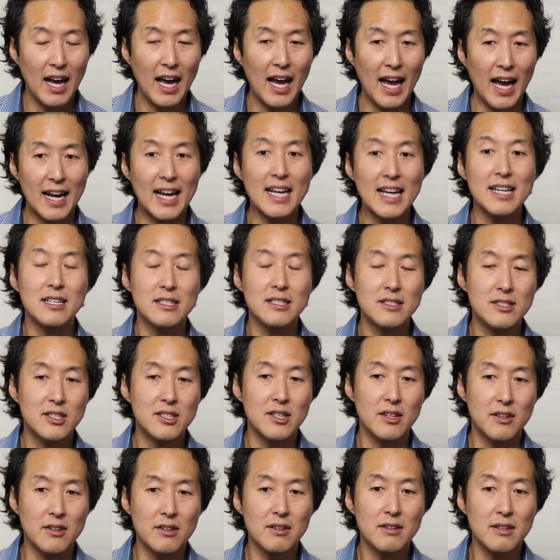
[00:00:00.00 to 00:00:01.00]
And I
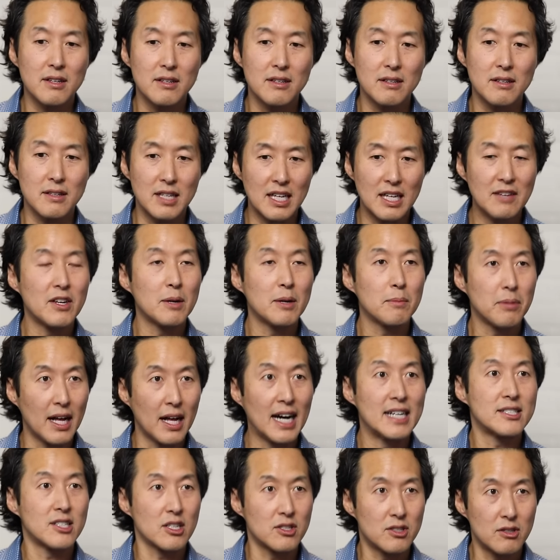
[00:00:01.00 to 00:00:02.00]
considered leaving
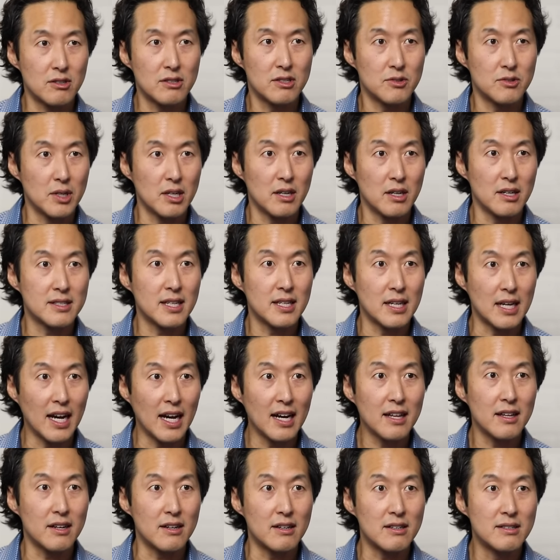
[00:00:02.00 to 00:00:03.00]
plastic surgery
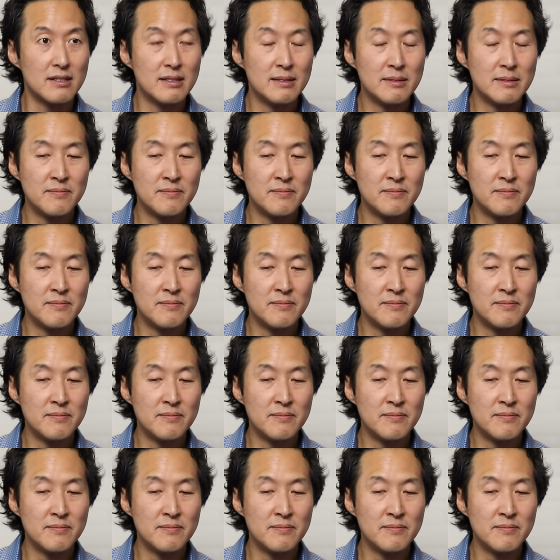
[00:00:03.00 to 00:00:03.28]
altogether.